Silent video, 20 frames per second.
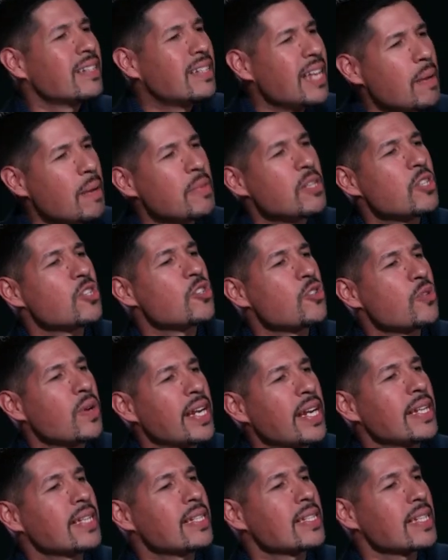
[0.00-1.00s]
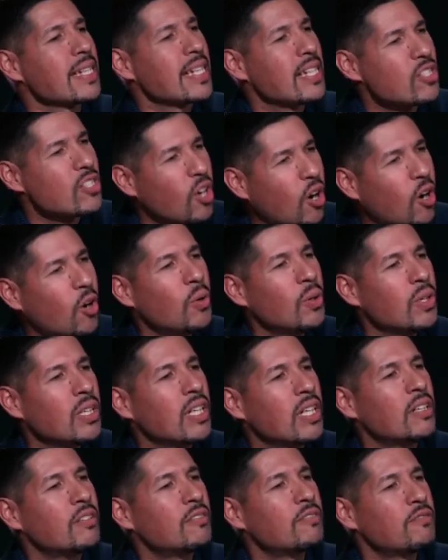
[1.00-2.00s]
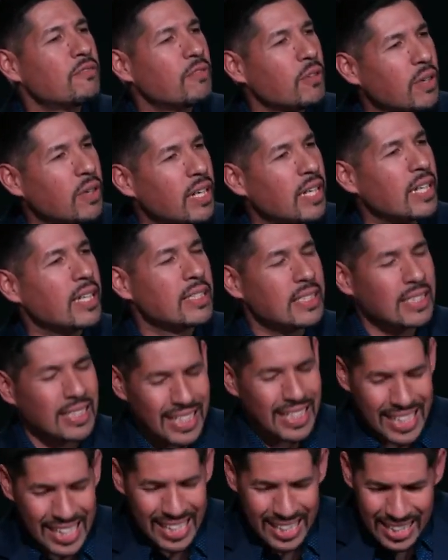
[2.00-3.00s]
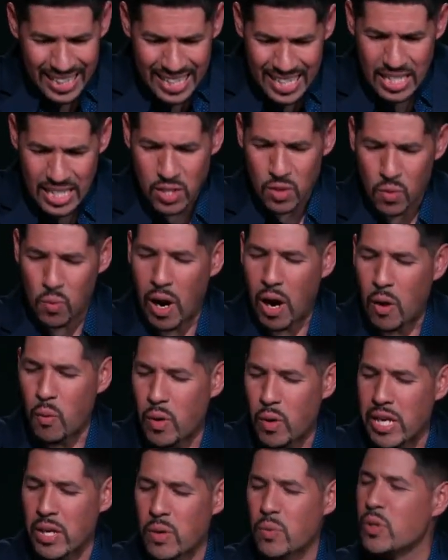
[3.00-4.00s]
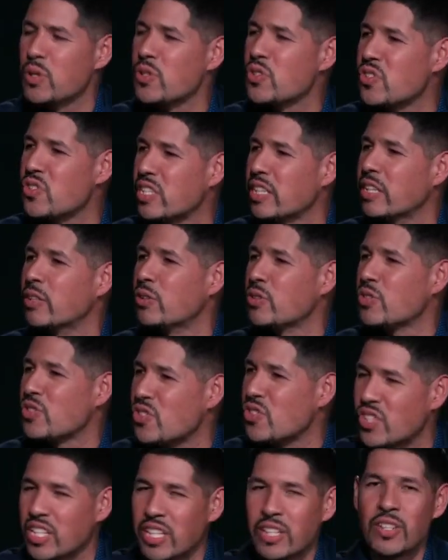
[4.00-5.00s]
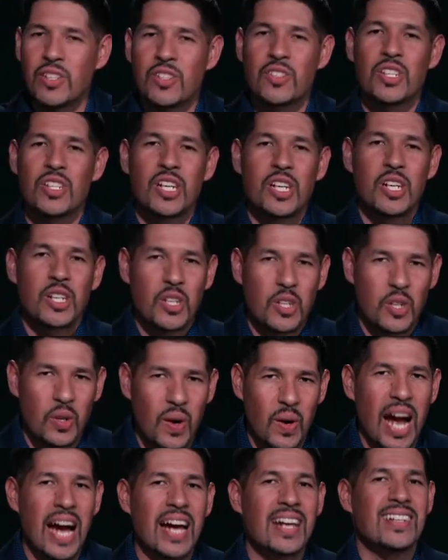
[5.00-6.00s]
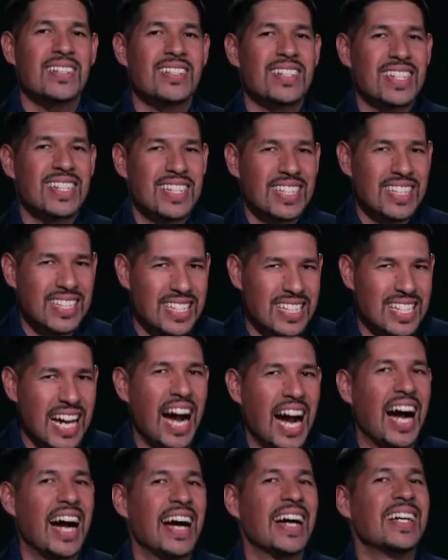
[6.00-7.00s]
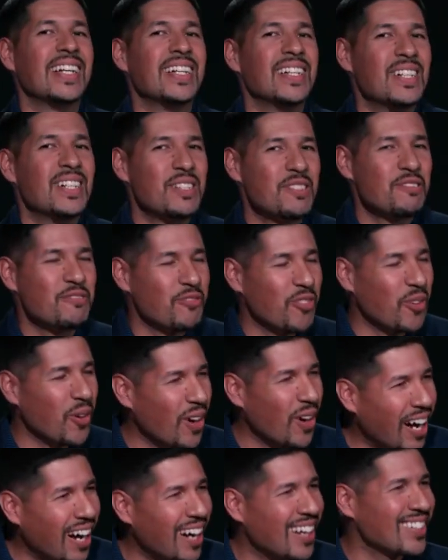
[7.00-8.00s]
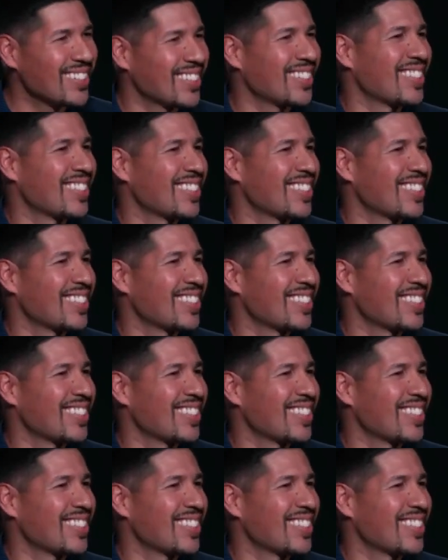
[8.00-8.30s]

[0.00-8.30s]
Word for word: demonstrates his own love for us in this while we were still sinners, Christ died for us.